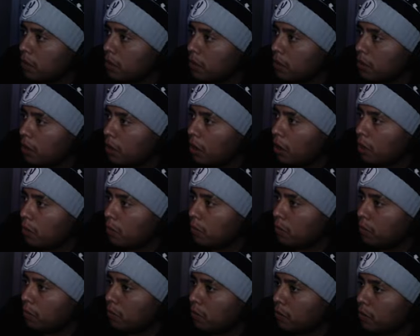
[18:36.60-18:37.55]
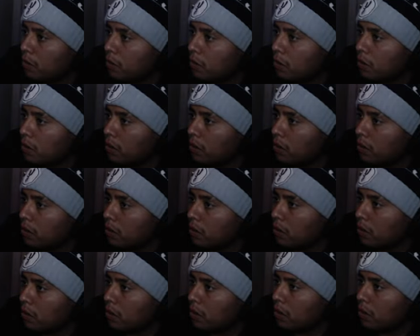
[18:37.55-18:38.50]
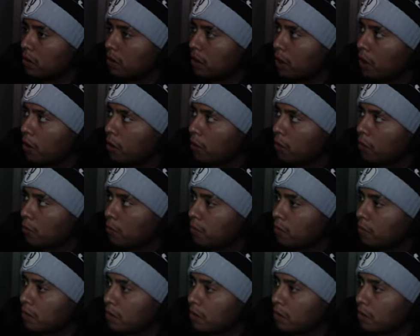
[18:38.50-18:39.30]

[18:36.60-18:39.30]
No. No.